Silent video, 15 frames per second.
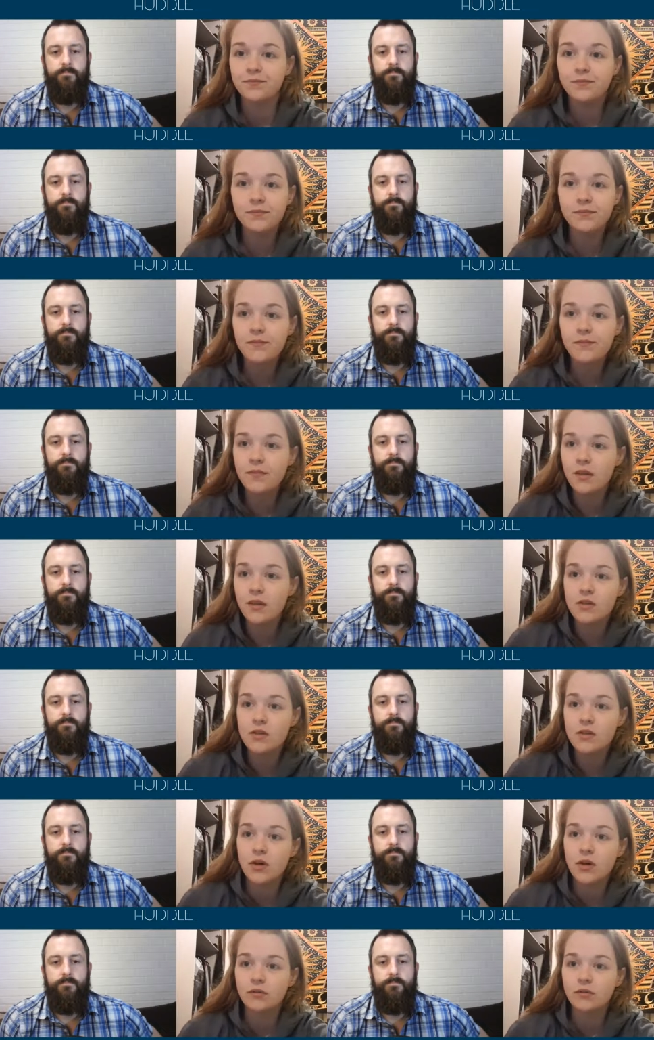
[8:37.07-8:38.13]
Speaker 1: So
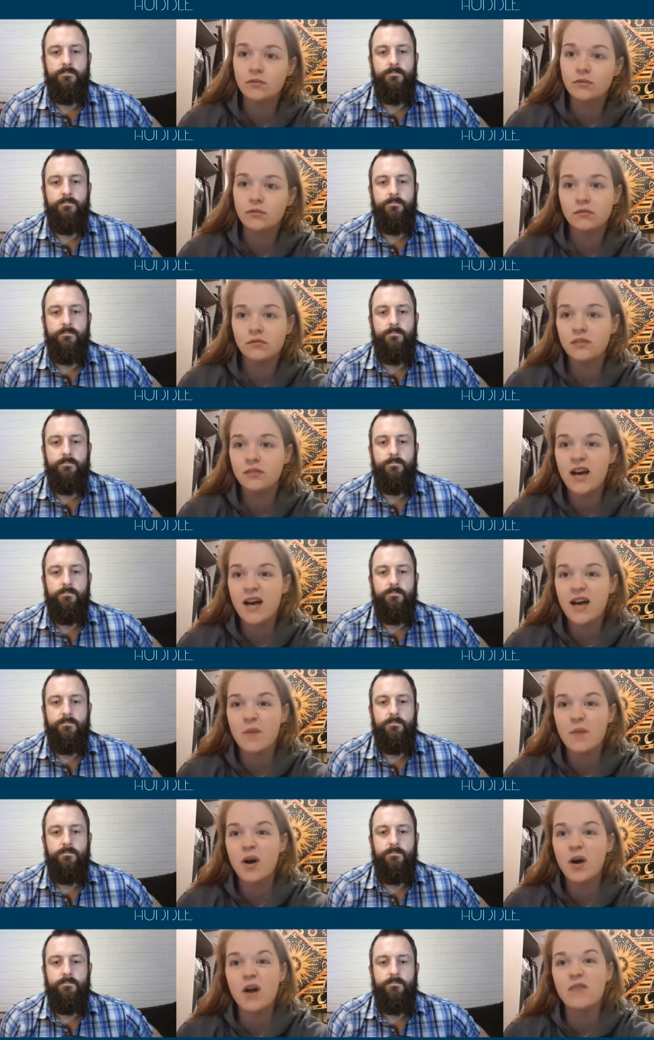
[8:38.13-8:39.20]
yeah, but
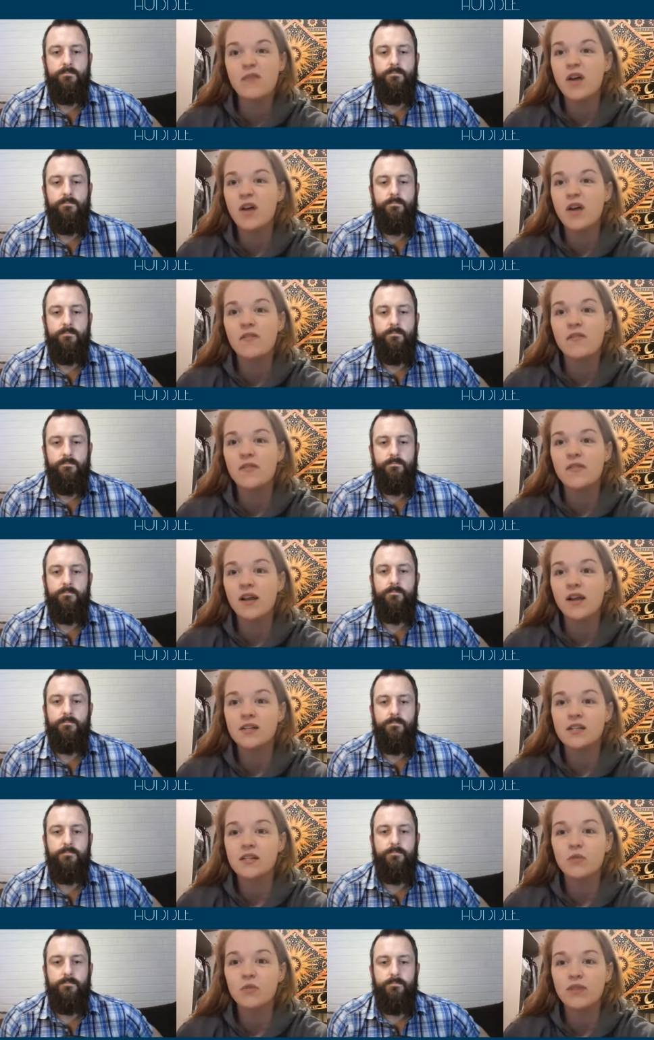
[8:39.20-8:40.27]
other than that, like I said, I'm not
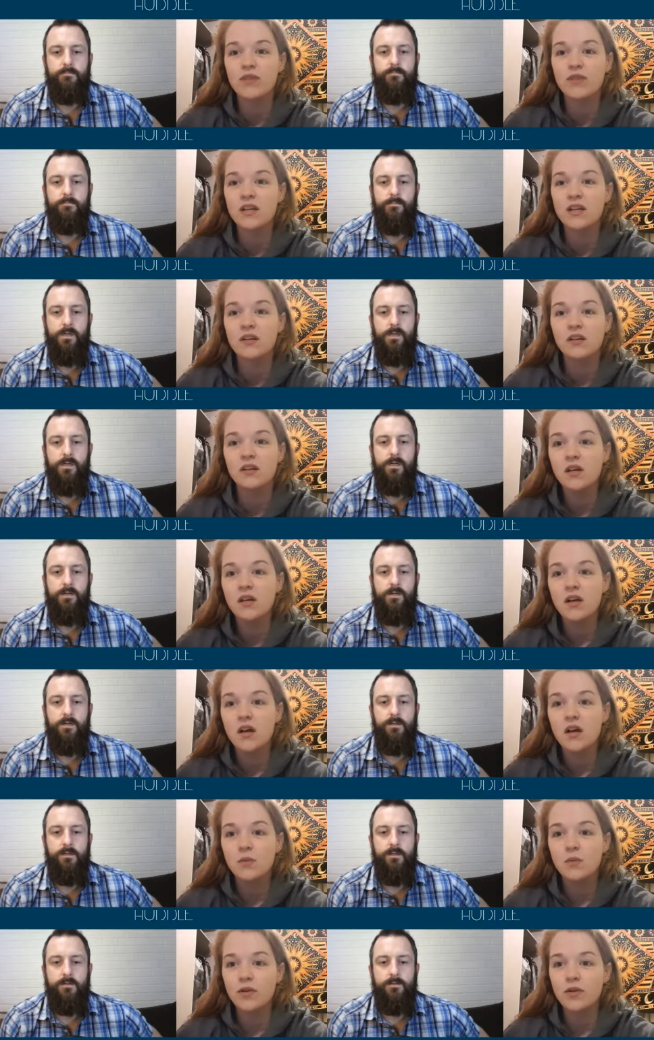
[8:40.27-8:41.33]
really too
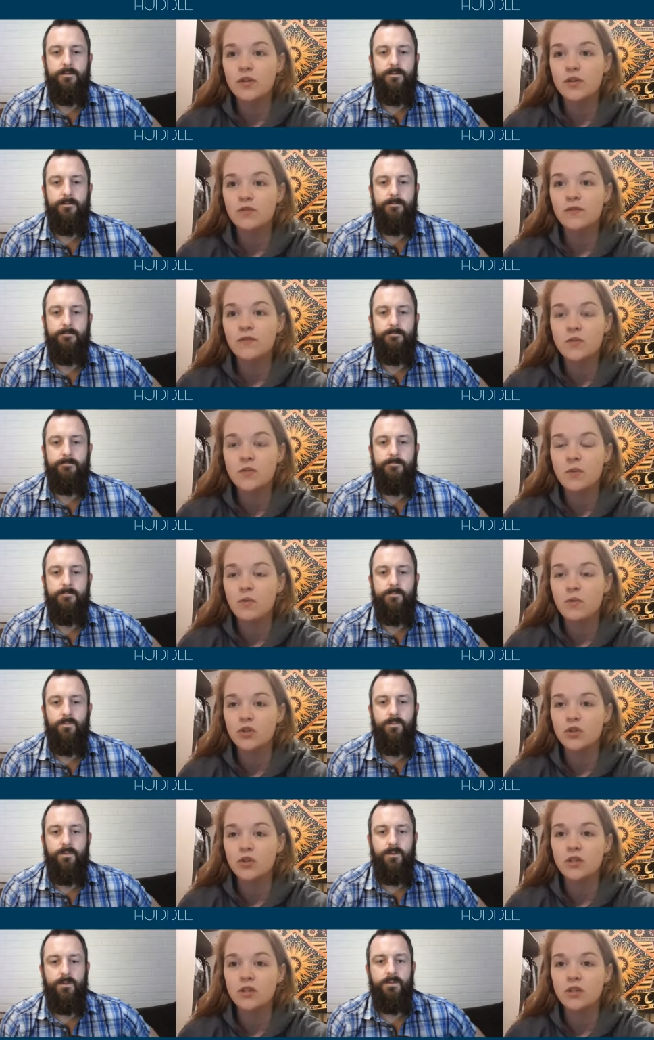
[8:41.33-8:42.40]
fussed about what she does, to be
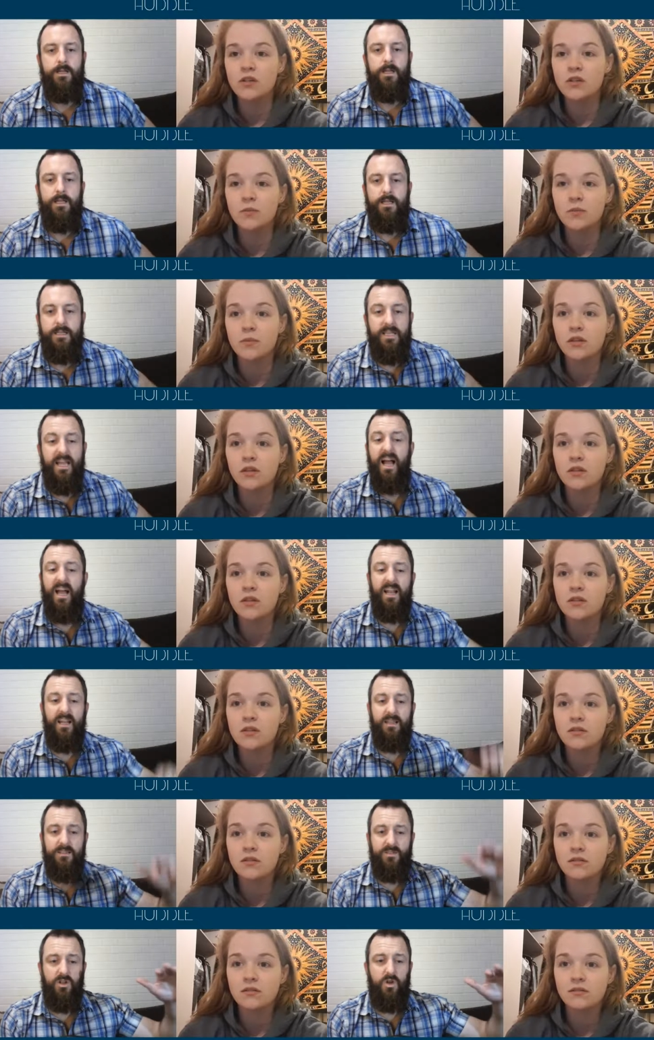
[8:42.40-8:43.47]
honest.
Speaker 2: Yeah, I like
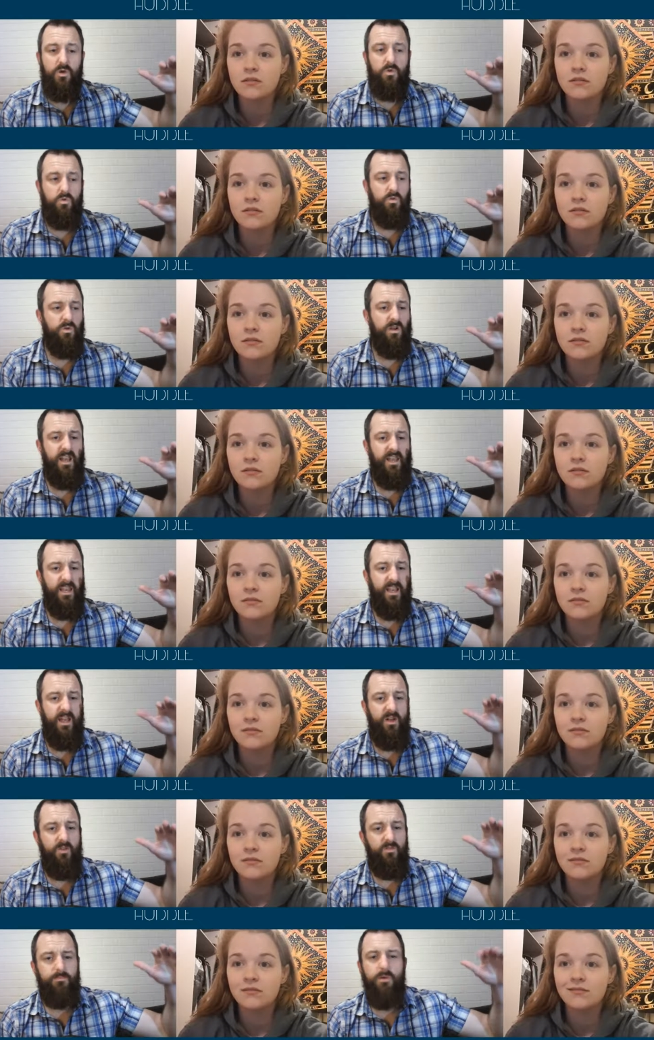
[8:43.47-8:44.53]
to know.
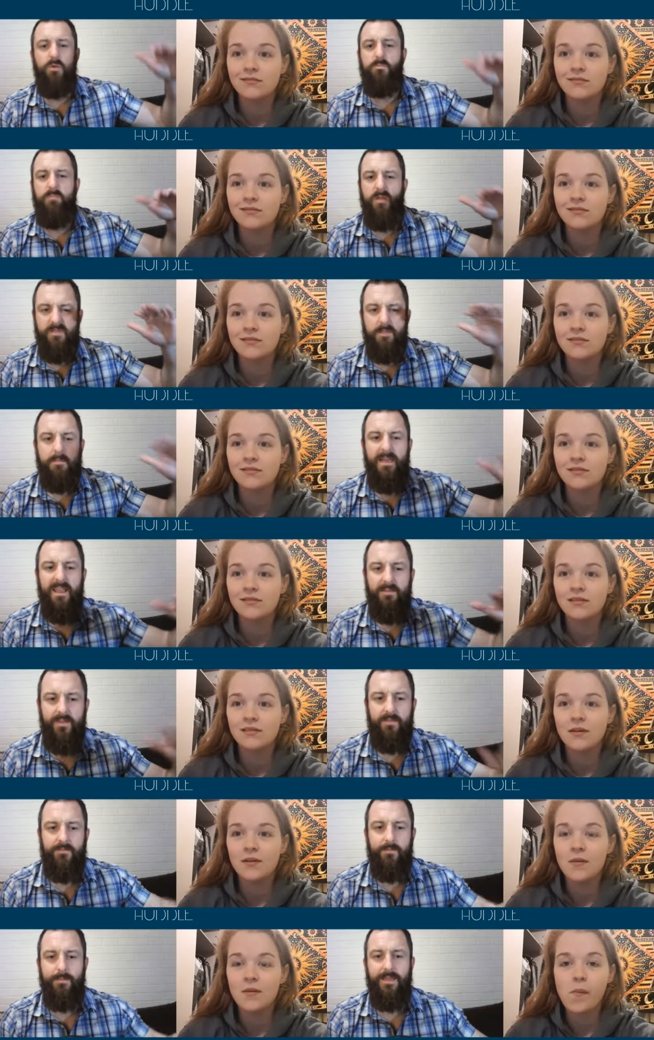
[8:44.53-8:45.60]
The main thing
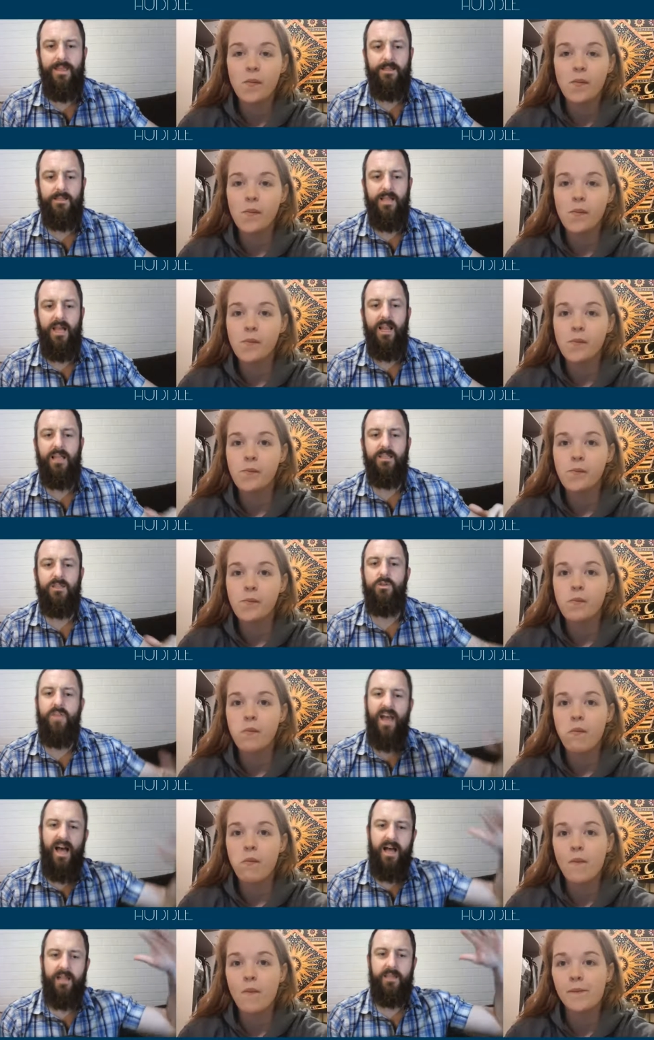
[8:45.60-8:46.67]
for me is I like to know the
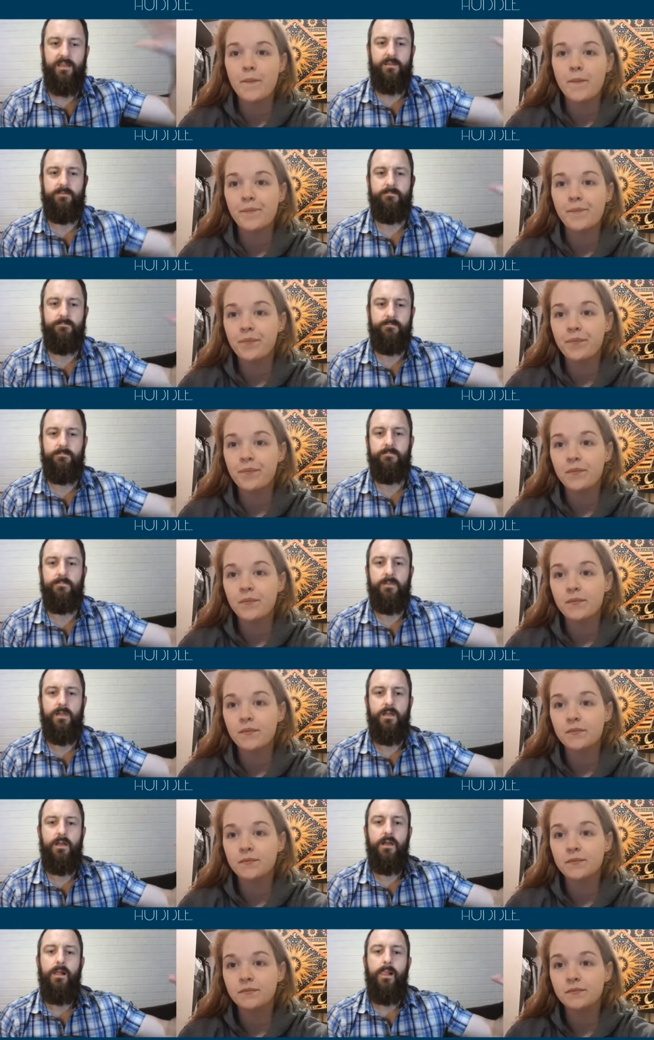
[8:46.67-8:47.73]
height.
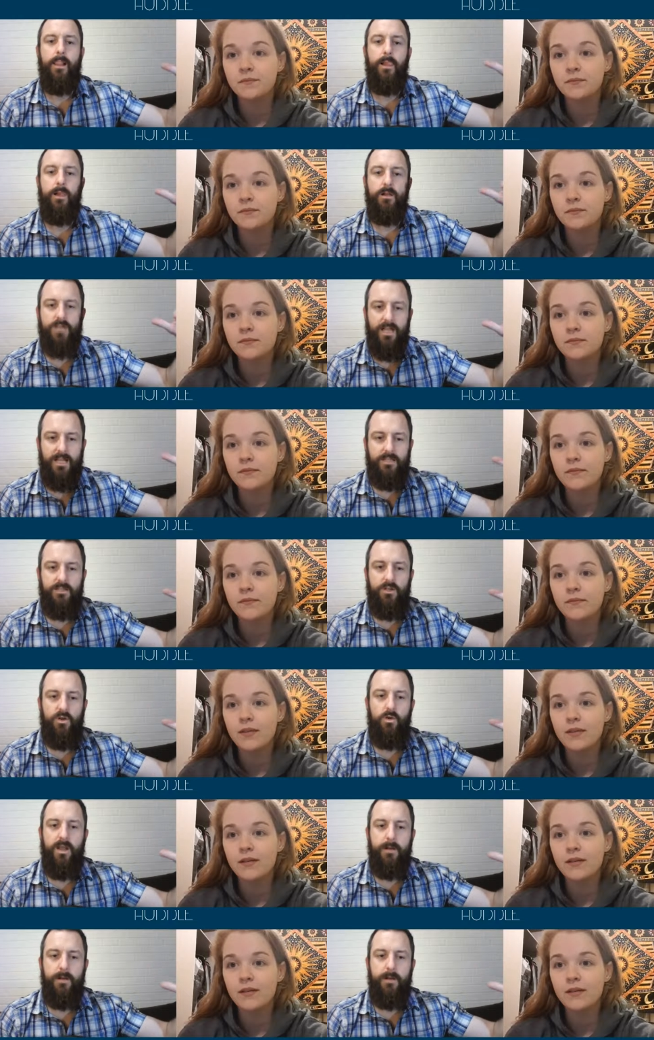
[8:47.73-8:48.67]
Because I like to know a